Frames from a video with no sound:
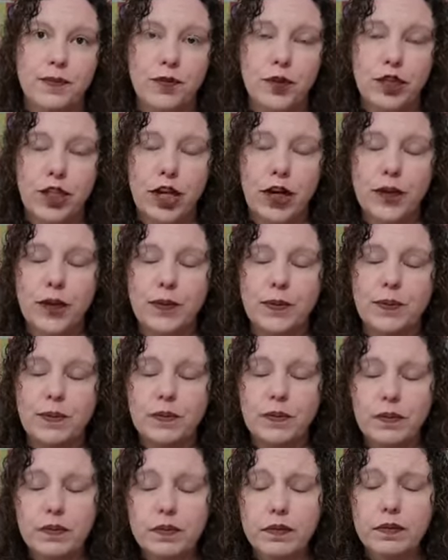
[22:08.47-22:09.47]
So
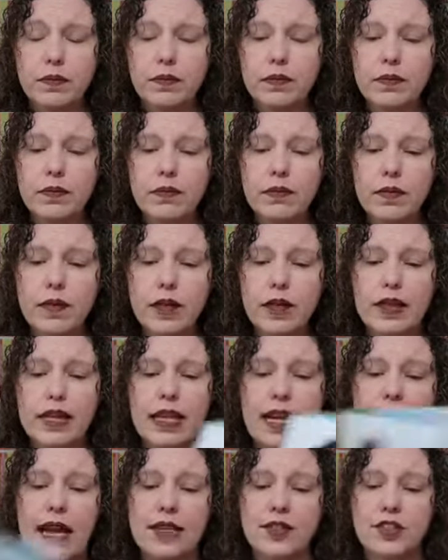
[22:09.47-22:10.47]

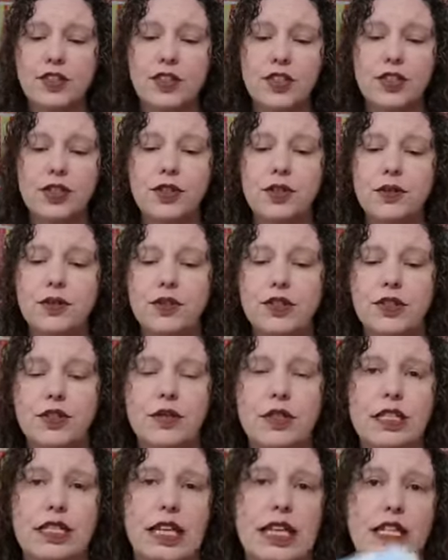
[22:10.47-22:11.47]
it has two
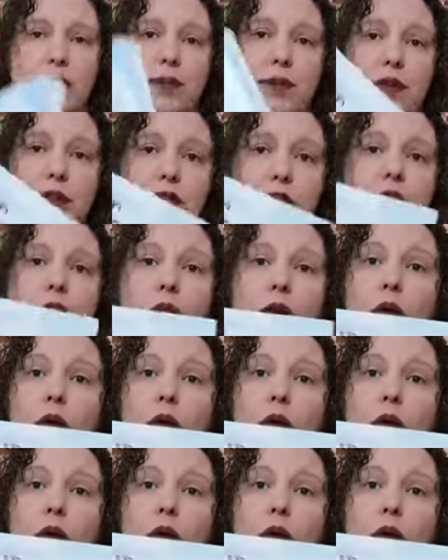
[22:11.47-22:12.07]
student textbooks.